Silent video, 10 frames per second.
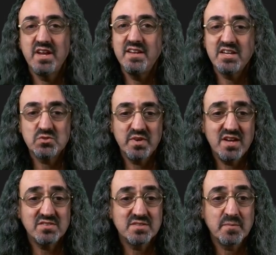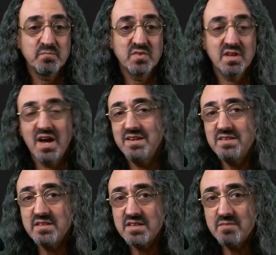And guess what else? I
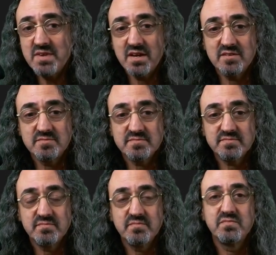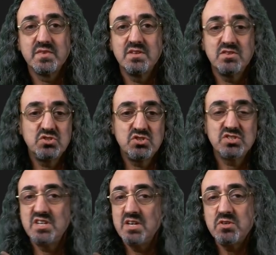need the thumbnail. This is
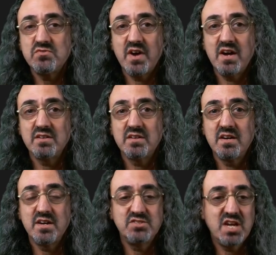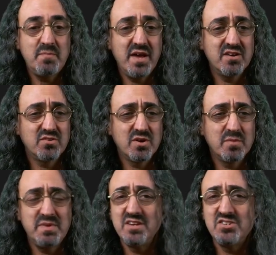just an image file, a JPEG or a
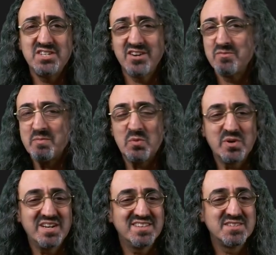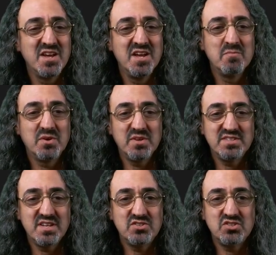PNG. I don't remember what it is, but
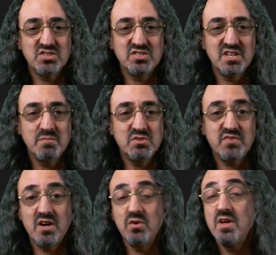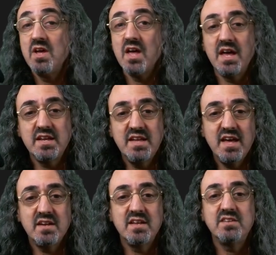it's just an image file. And
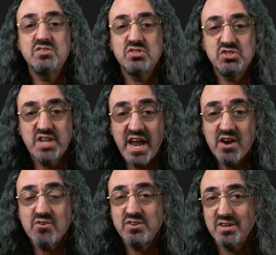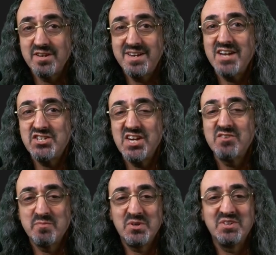again, it's shared, not
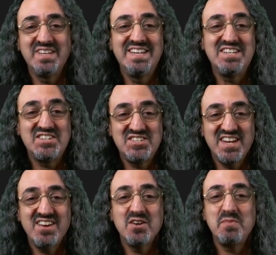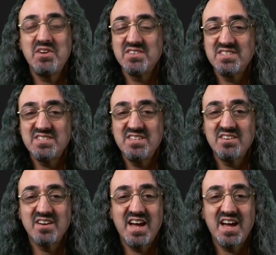shareable. It is shared because it's here.